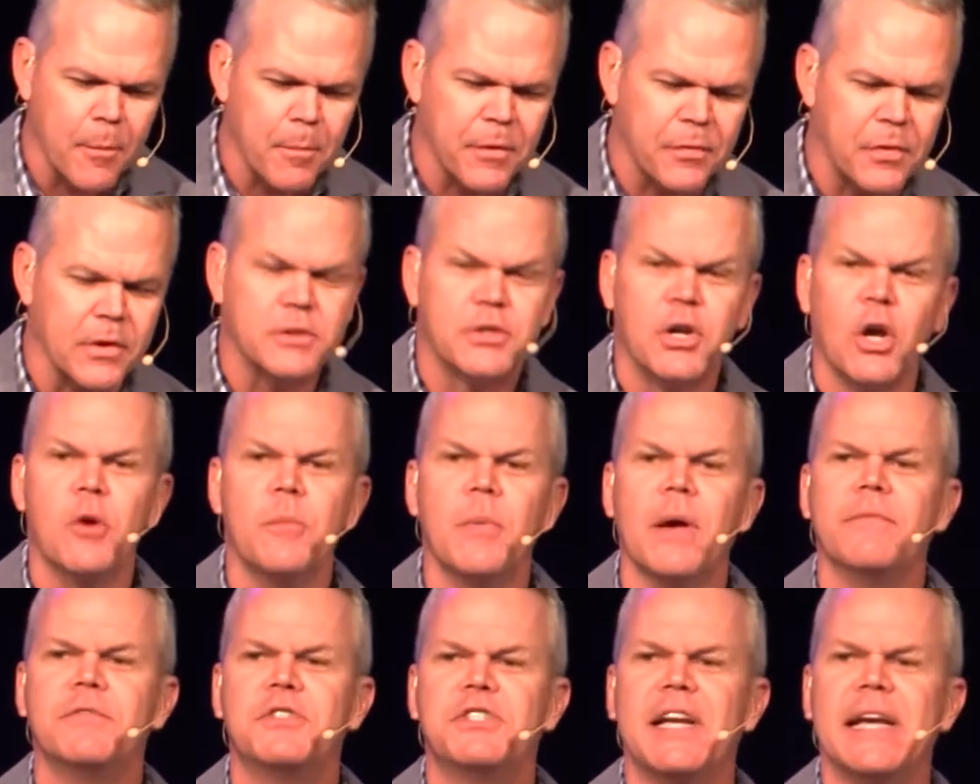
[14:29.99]
But the
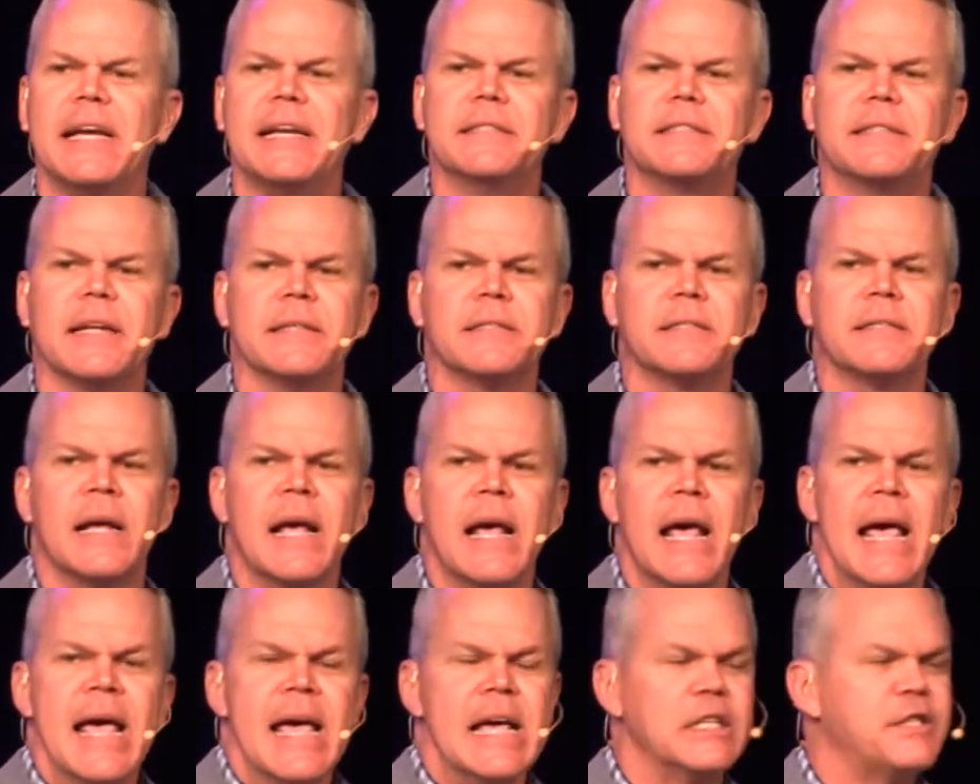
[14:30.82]
tomb of Jesus
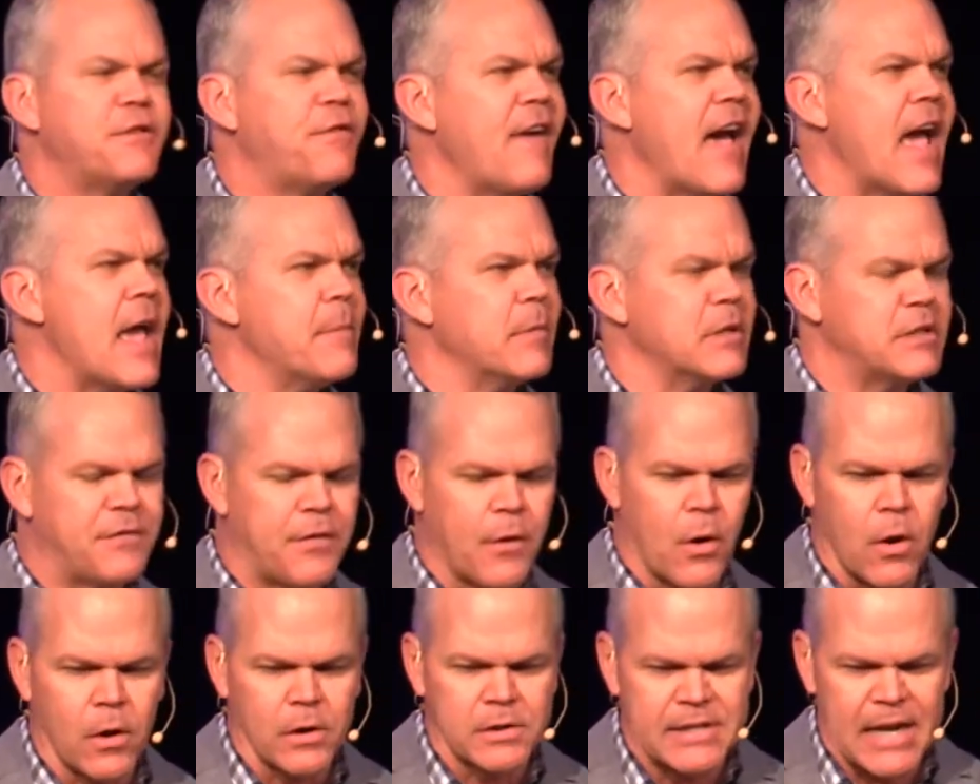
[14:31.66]
is famous
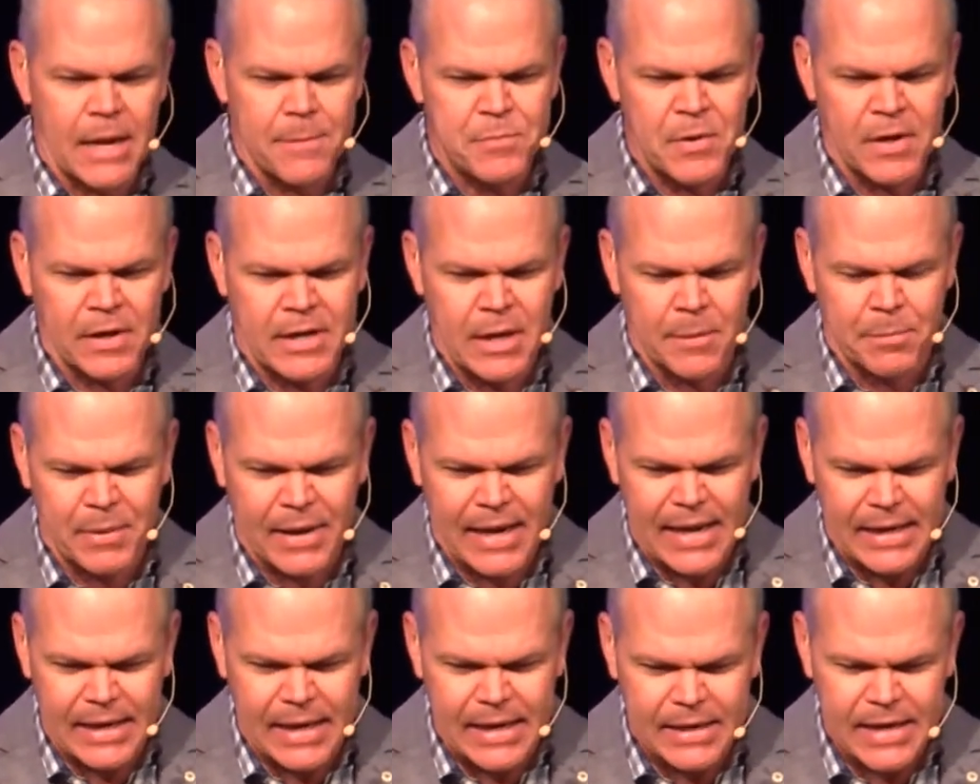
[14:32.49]
for something
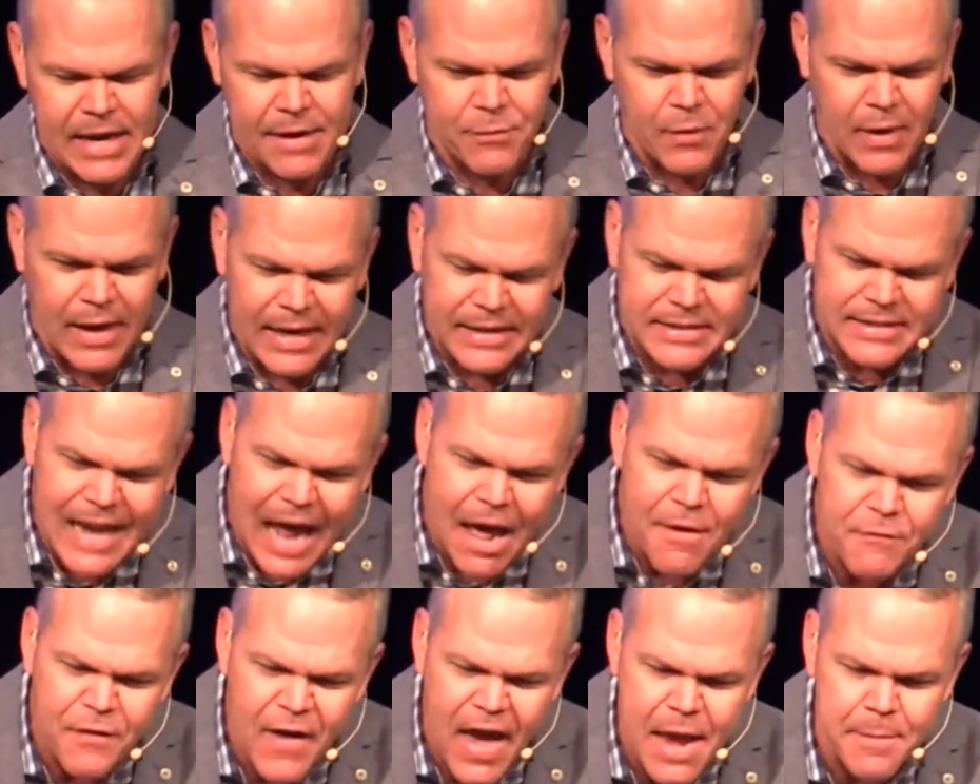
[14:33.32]
completely different. It's
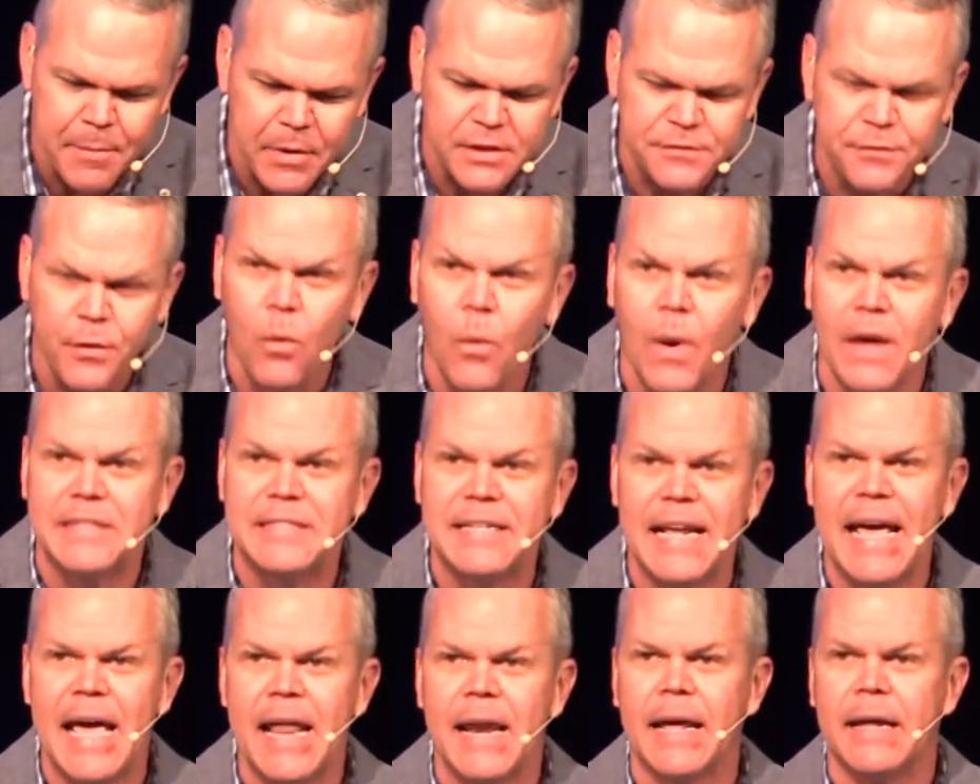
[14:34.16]
not famous for
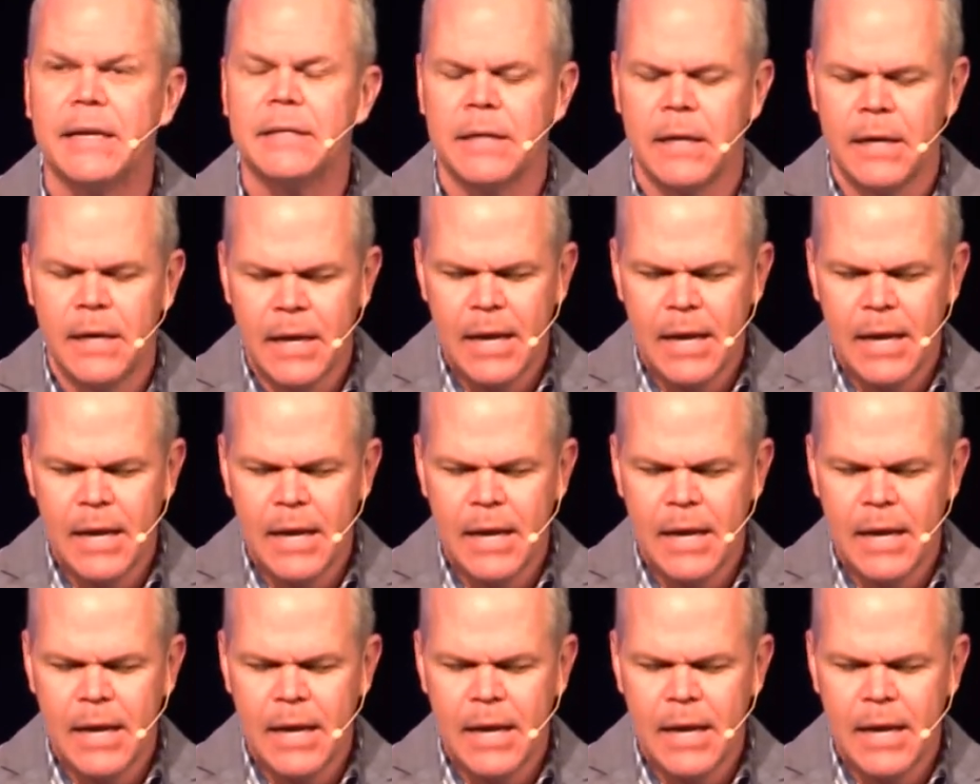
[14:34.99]
what's in it.